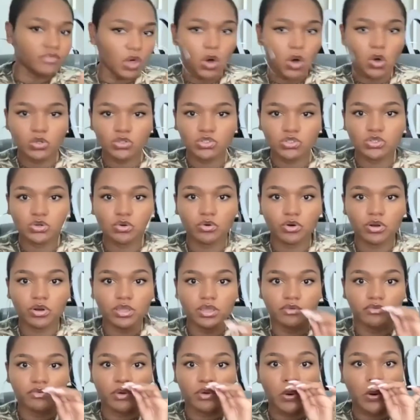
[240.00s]
the whole story
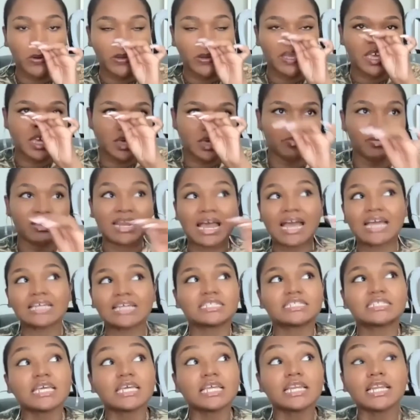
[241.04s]
of growing up. And I
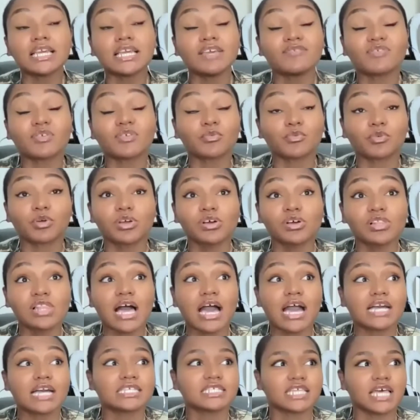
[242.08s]
didn't even
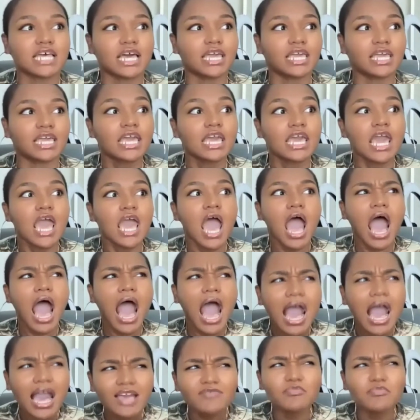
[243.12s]
realize like
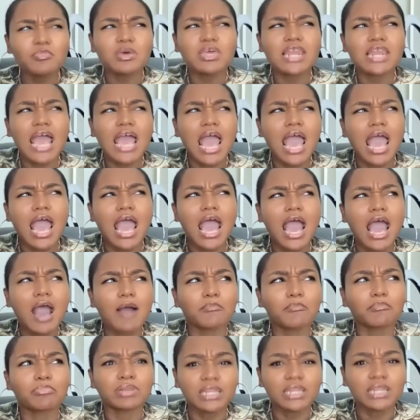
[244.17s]
I've been
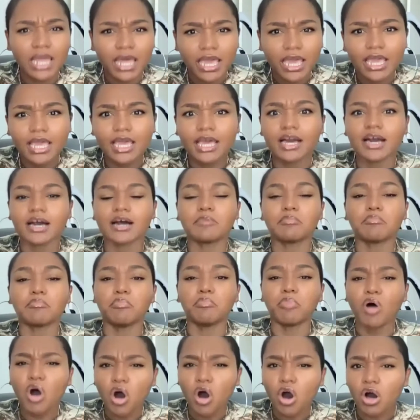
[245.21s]
playing a
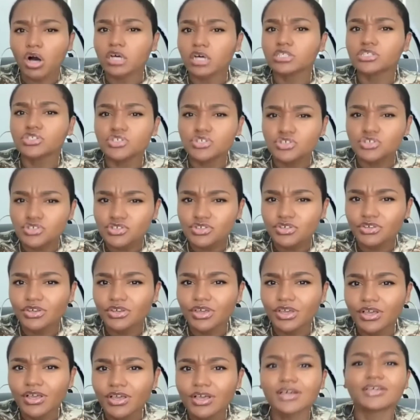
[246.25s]
boss
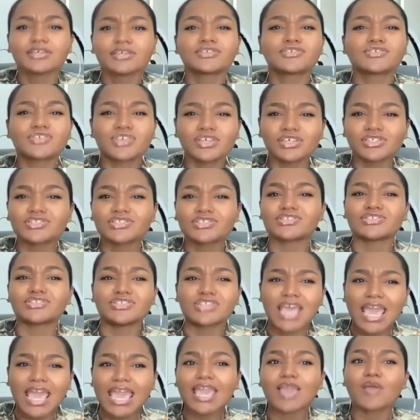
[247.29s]
since
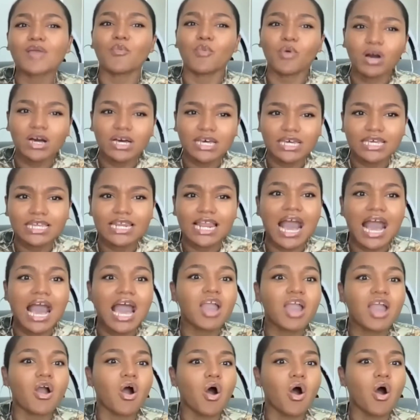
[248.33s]
day one.
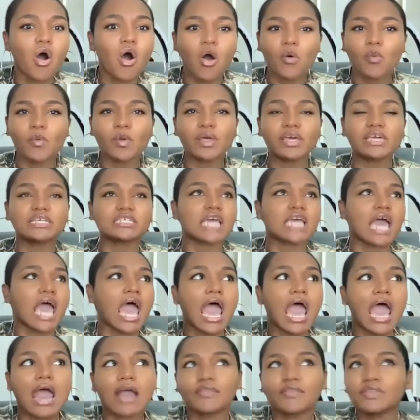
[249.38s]
I always
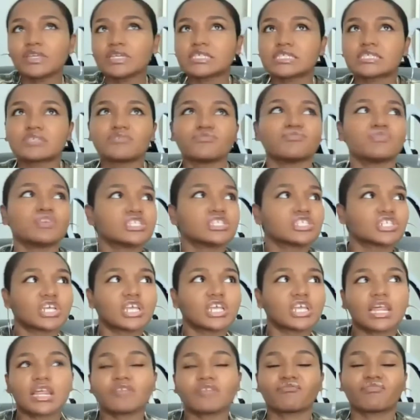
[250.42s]
had this
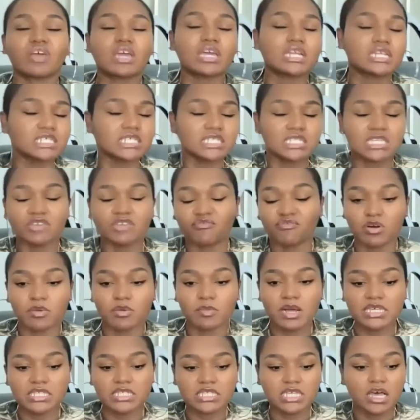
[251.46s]
vision and fantasy for
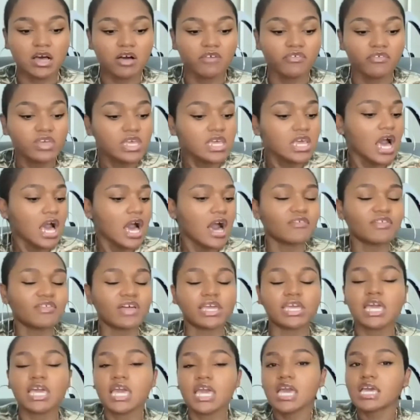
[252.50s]
myself of
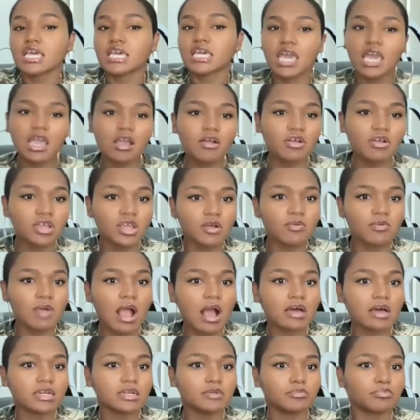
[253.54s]
like carrying
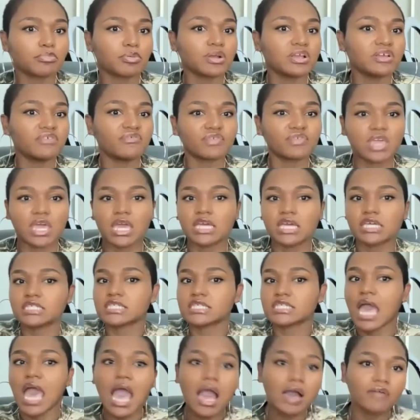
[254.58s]
around a briefcase,
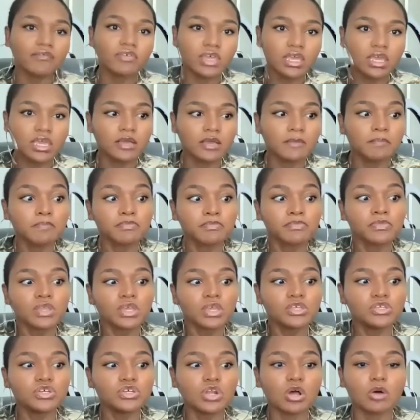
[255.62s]
having,
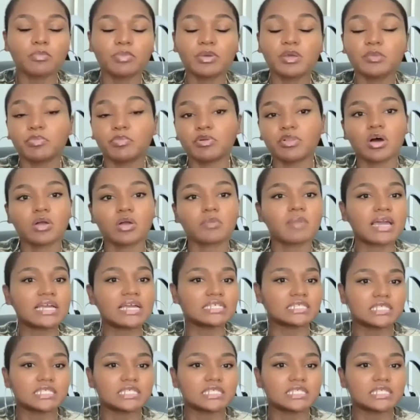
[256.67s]
you know, people on my